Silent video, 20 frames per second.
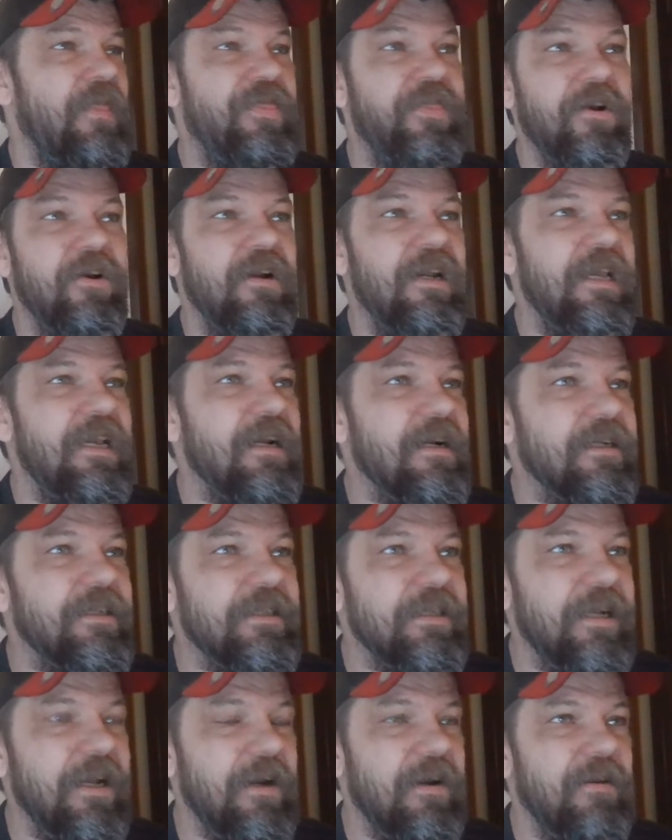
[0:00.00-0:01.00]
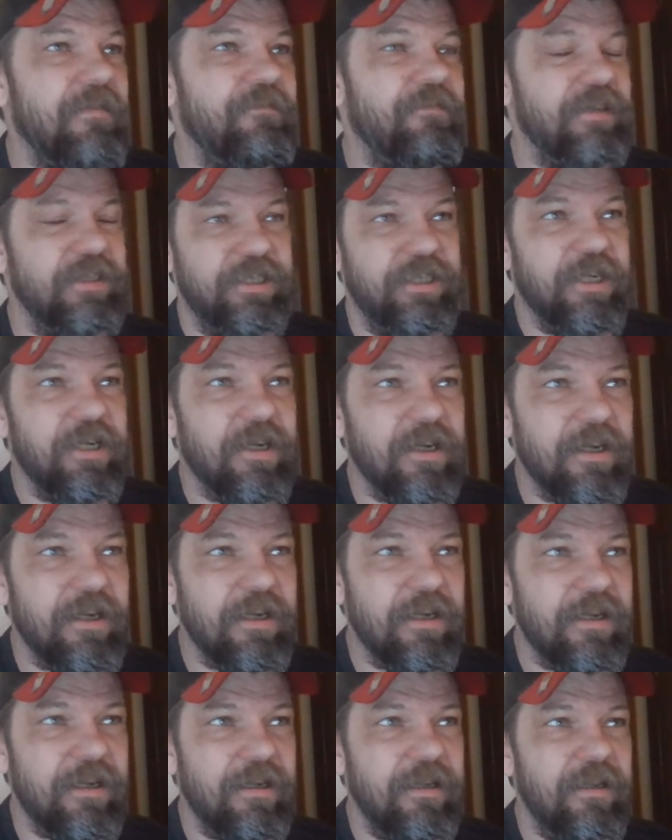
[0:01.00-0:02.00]
30 years ago, for
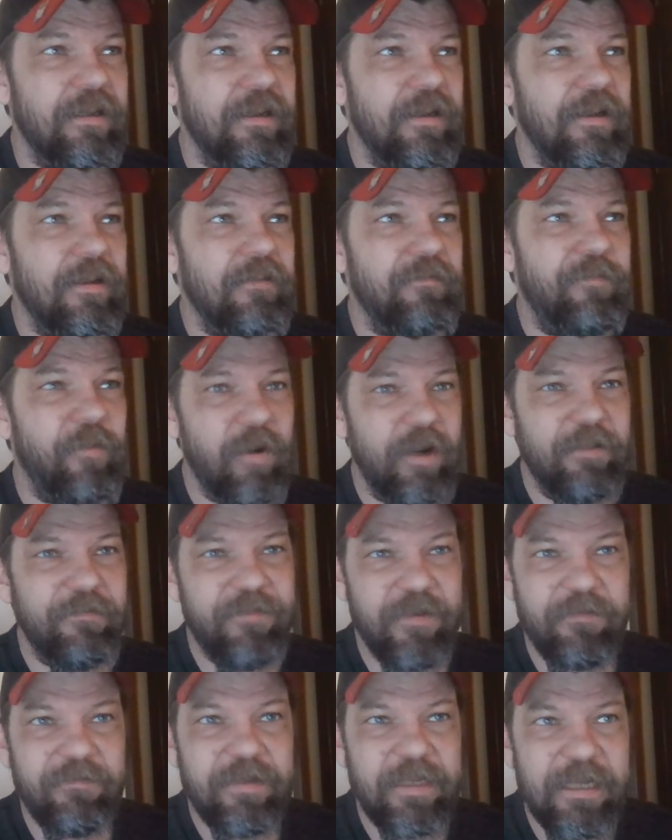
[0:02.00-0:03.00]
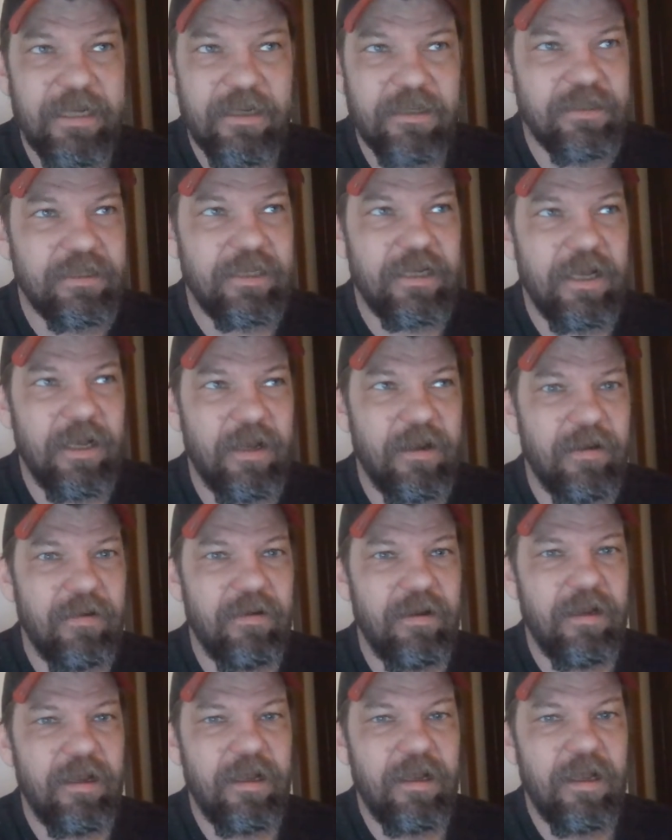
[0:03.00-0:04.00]
sure, 40, 50 years
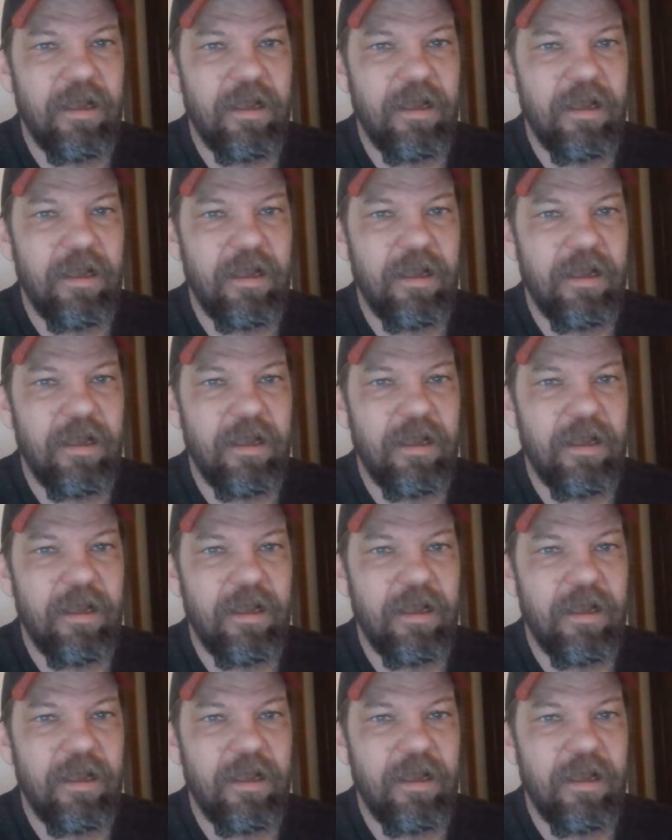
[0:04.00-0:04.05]
ago,